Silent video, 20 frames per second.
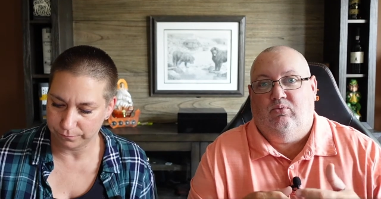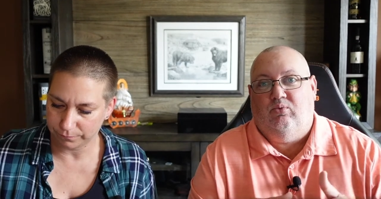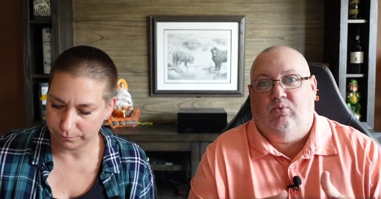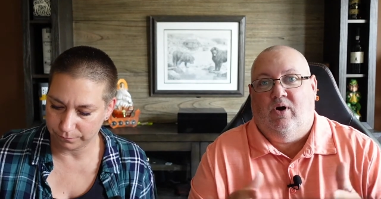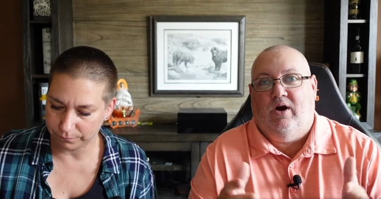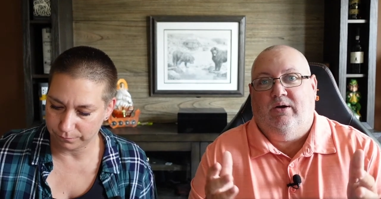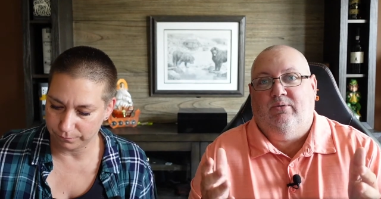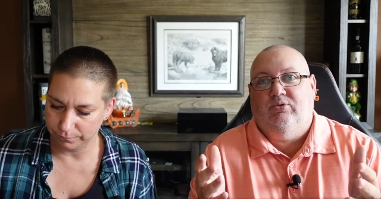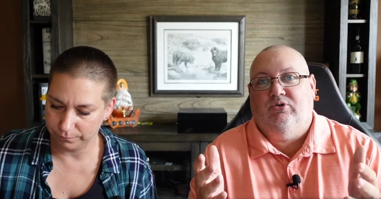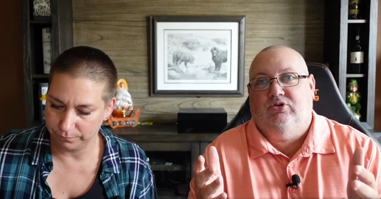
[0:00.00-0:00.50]

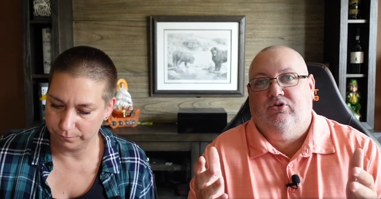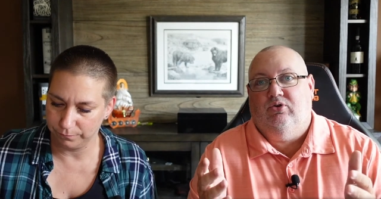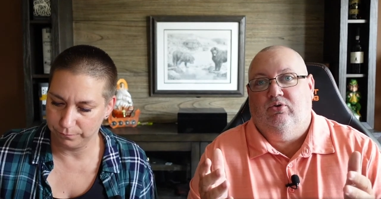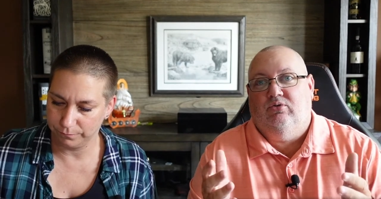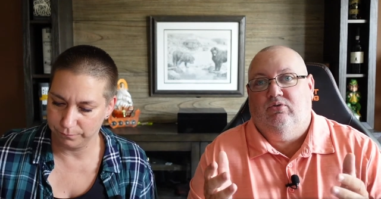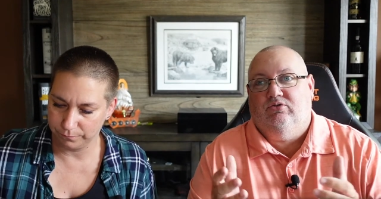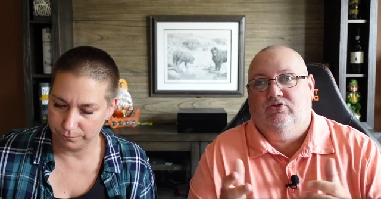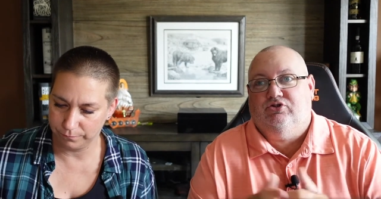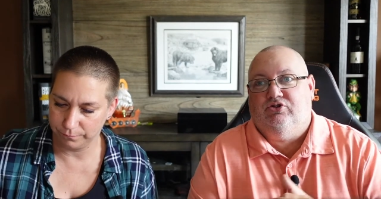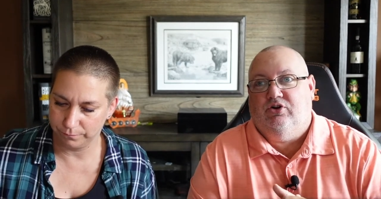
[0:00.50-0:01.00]
Speaker 1: Why would
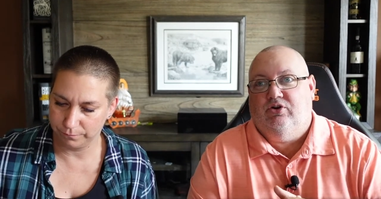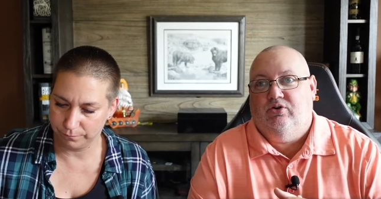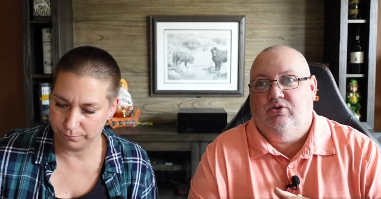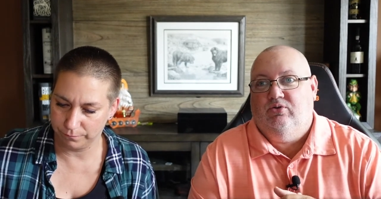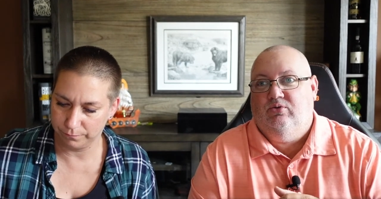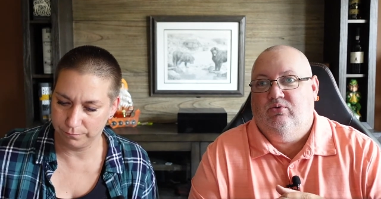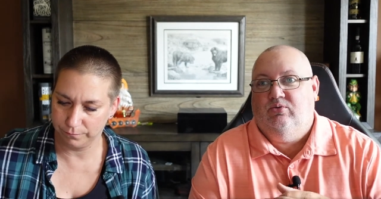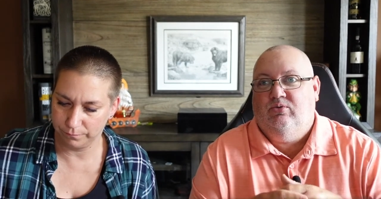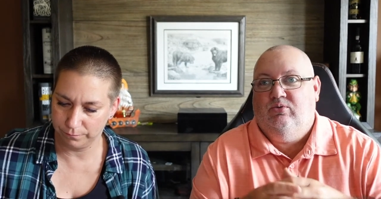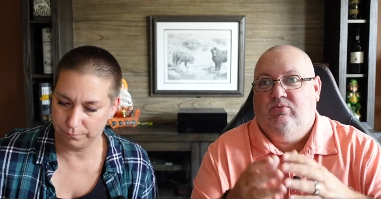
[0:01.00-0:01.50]
Google
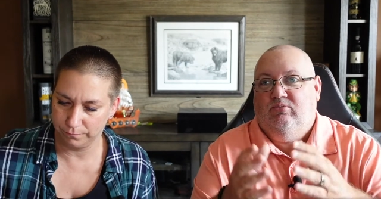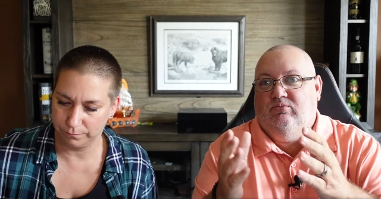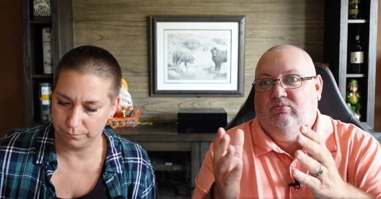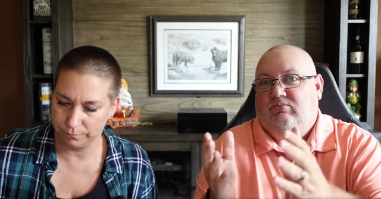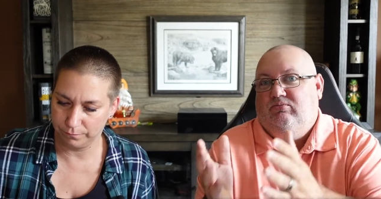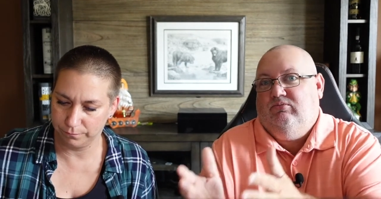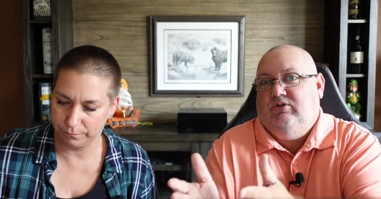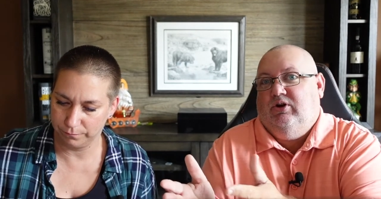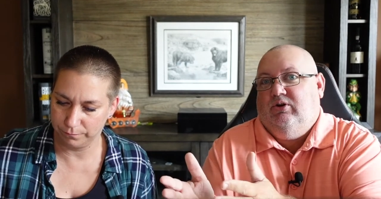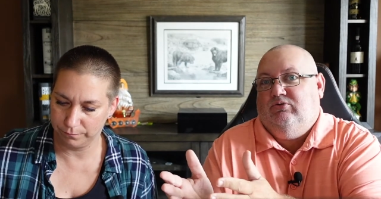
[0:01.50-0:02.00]
show
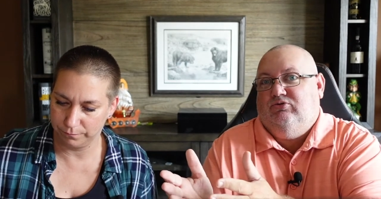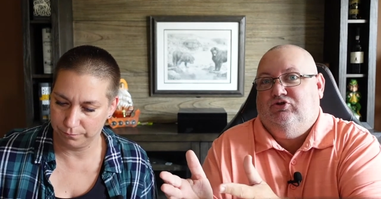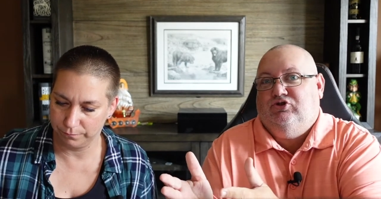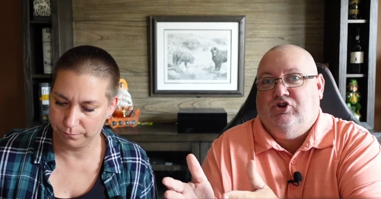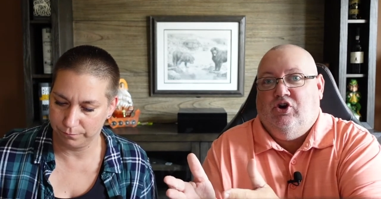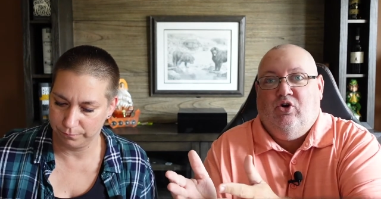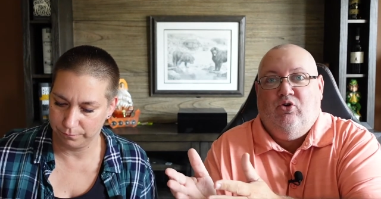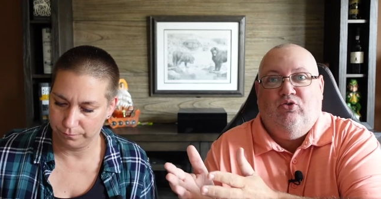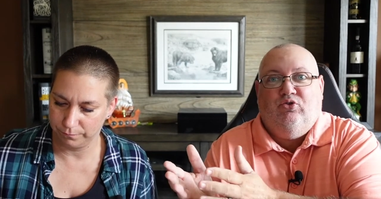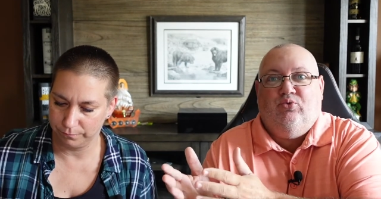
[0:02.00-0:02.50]
you know
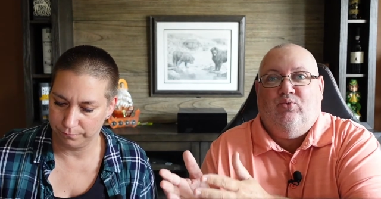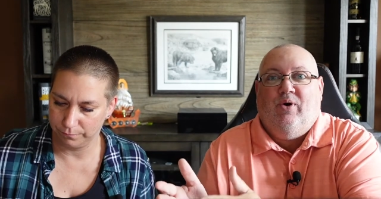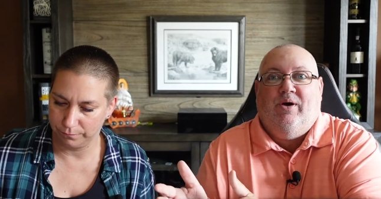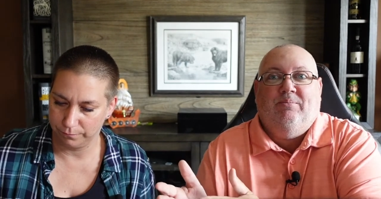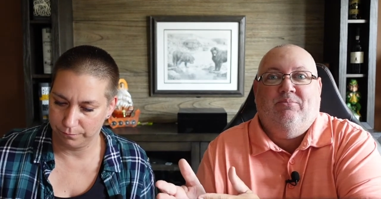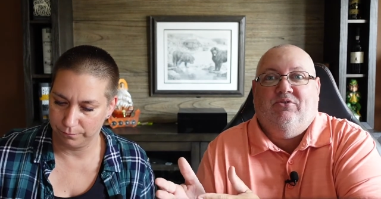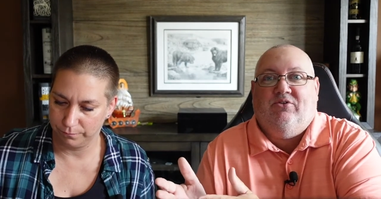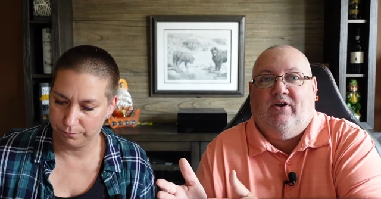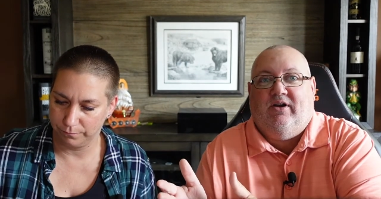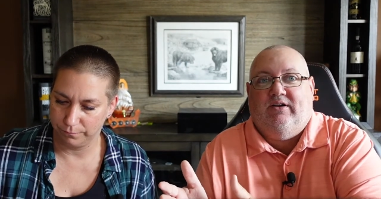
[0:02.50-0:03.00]
Joe's
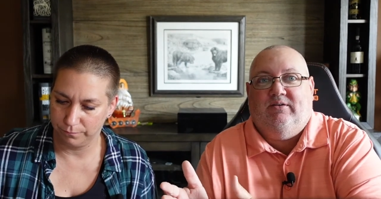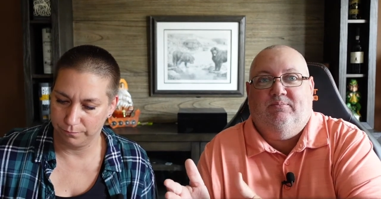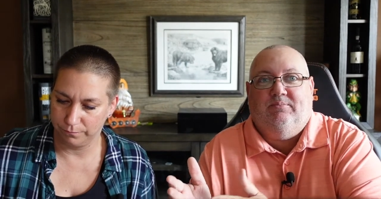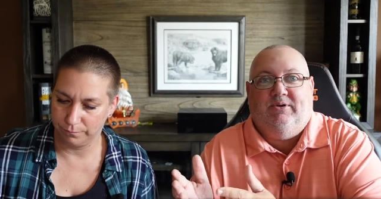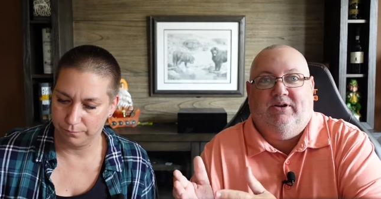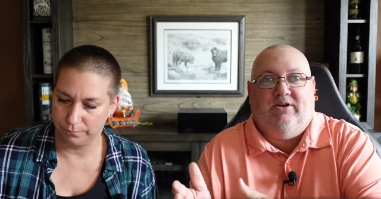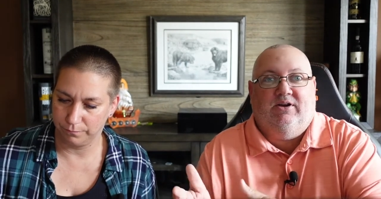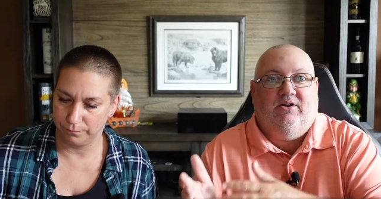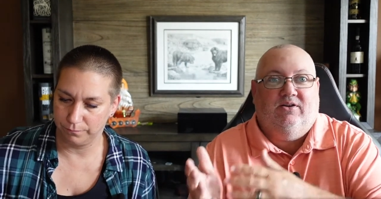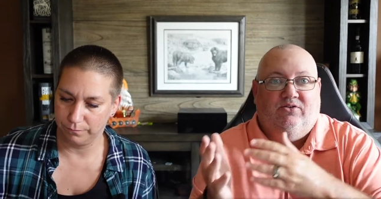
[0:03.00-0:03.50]
website
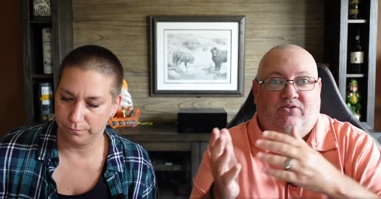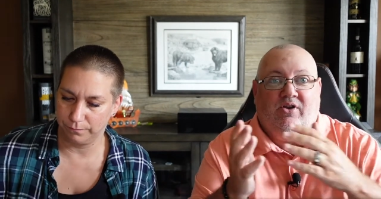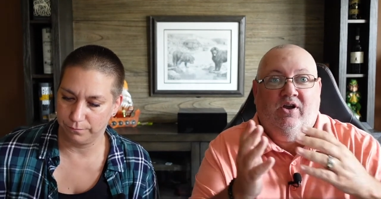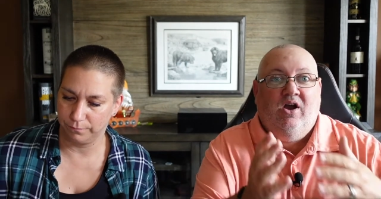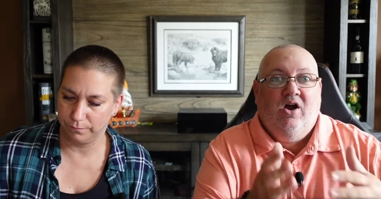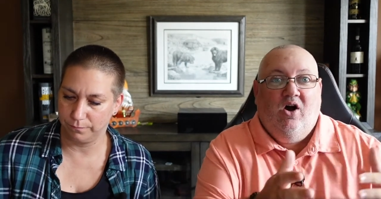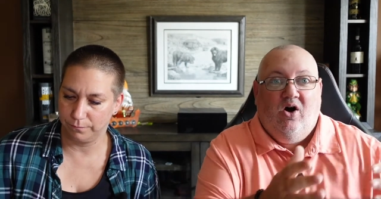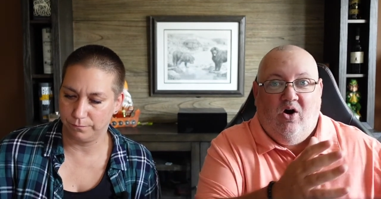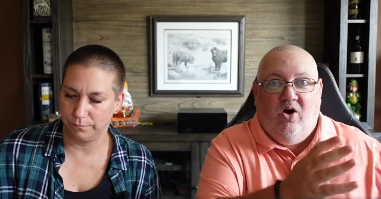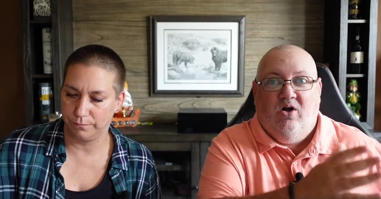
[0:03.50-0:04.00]
because
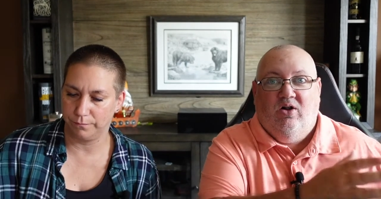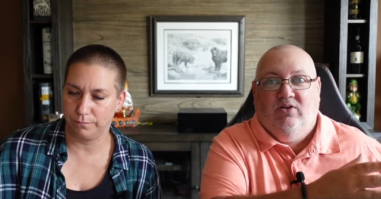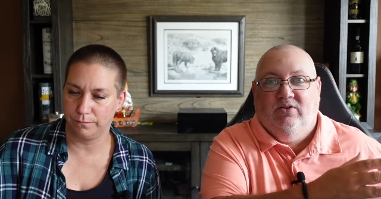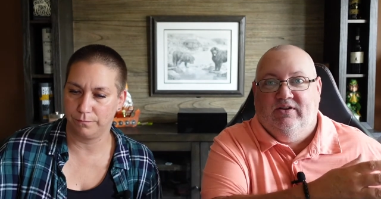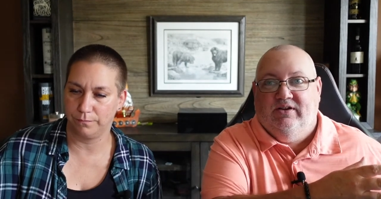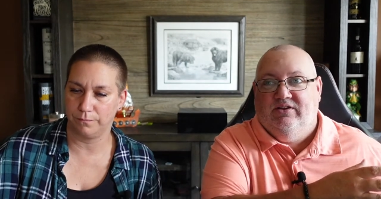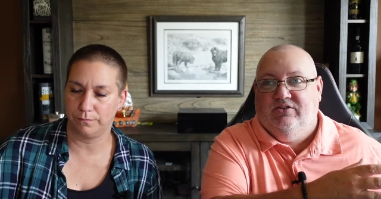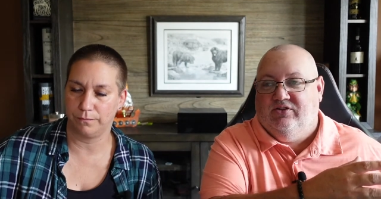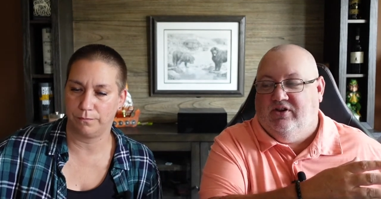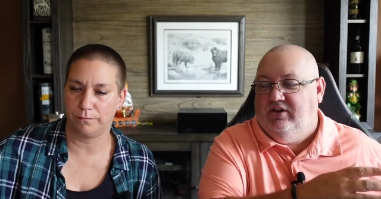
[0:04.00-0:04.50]
all
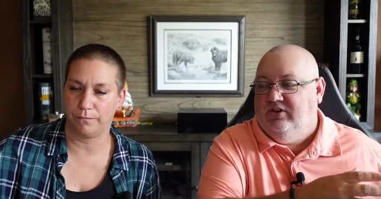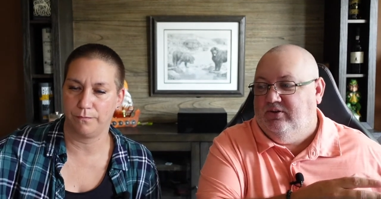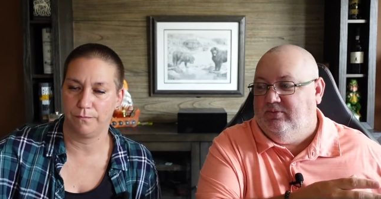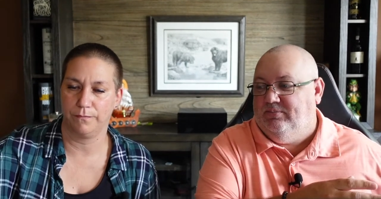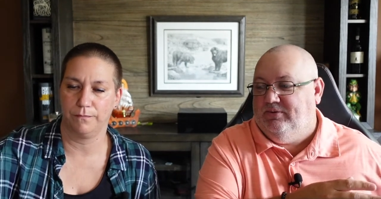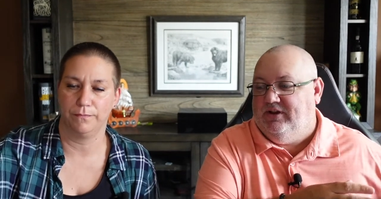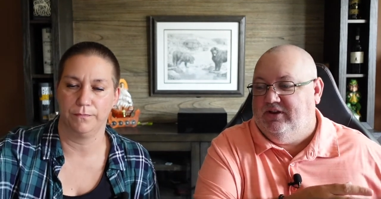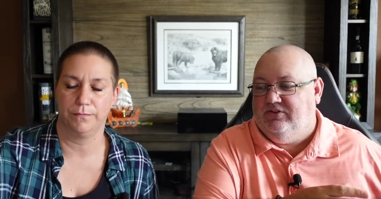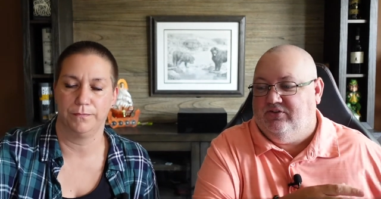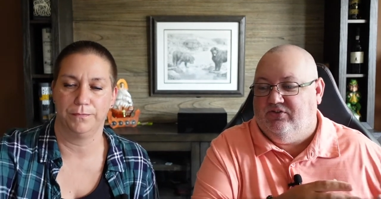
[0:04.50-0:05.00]
these other
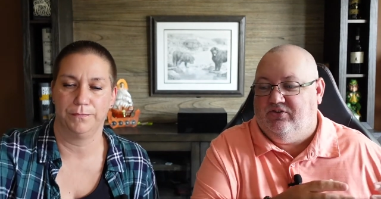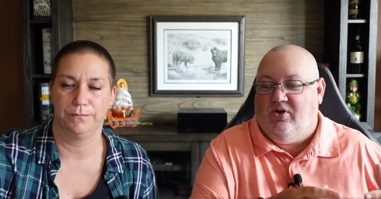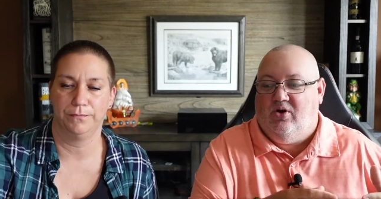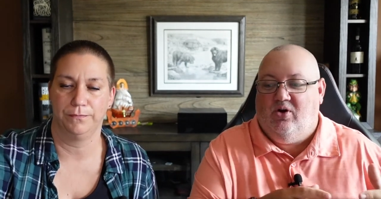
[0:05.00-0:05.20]
places